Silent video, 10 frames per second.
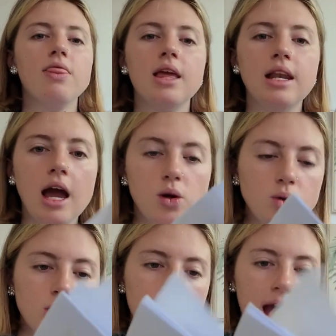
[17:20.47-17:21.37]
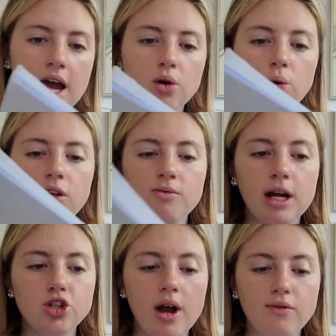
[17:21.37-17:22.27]
And then I also had all of
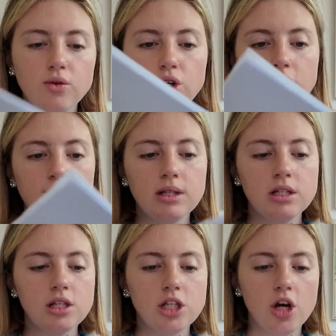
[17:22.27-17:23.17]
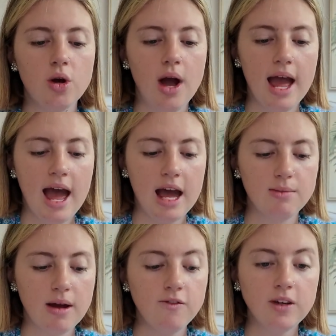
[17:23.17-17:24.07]
my travel documents. So I had
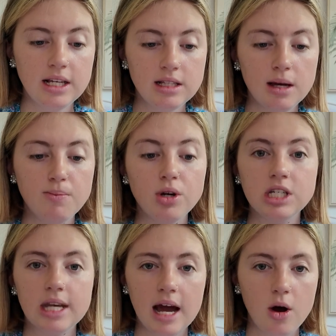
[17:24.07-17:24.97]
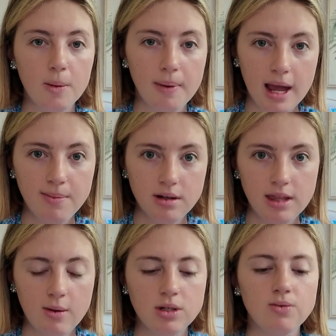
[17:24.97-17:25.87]
my visa printed out on paper.
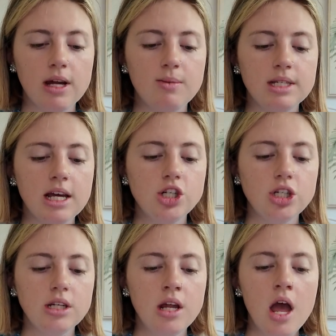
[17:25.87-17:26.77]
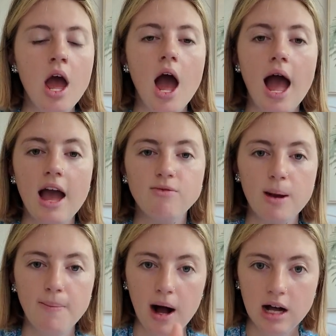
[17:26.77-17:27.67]
That was a recommendation. I have
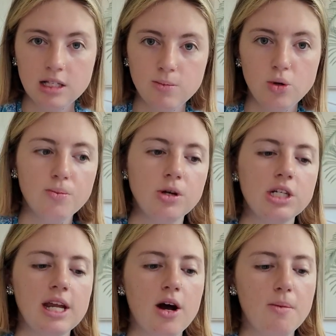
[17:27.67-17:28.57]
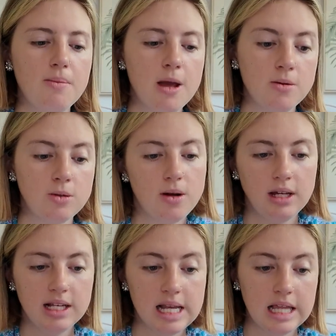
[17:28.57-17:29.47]
my passport printed out on paper as well in
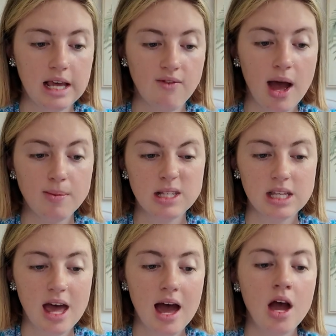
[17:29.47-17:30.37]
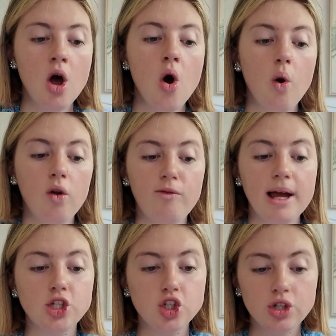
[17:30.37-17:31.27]
case anything ever happens to that. All of my
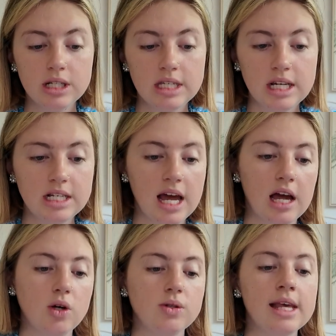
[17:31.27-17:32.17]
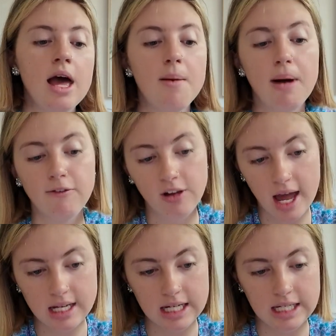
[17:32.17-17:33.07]
insurance details, my
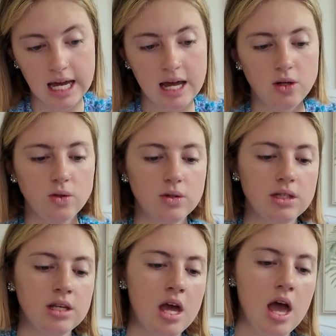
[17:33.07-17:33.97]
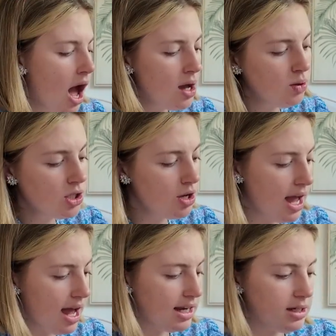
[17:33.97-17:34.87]
flight details. I also
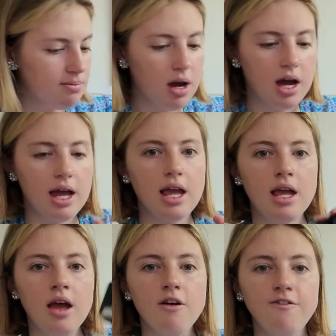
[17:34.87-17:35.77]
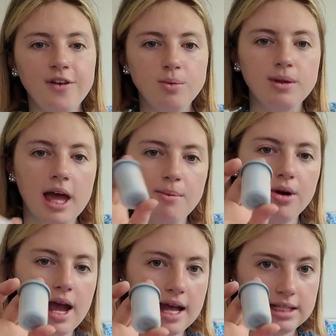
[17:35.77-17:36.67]
had my film
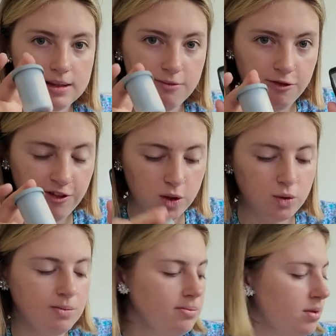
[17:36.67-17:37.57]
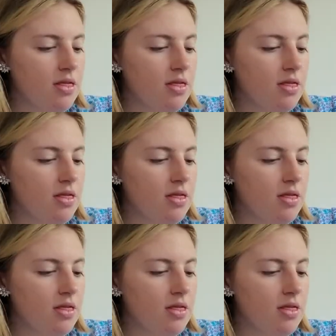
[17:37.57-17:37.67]
camera and some film.